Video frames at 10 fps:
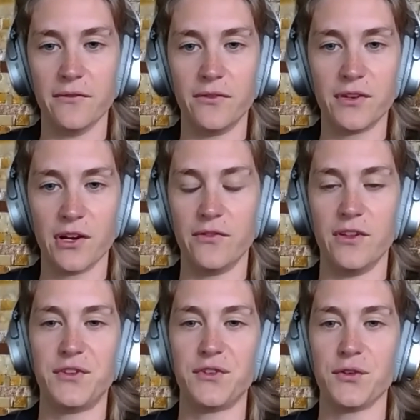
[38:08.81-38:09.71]
of
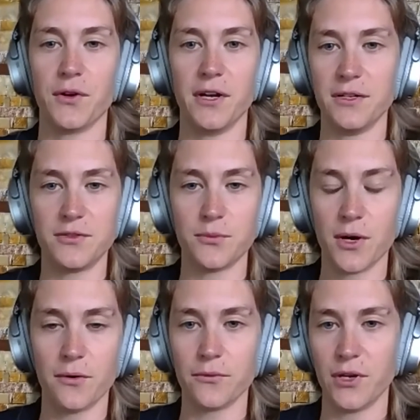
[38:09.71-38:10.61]
surface storage
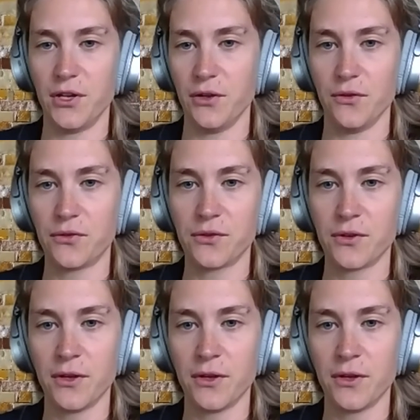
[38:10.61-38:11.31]
won't reduce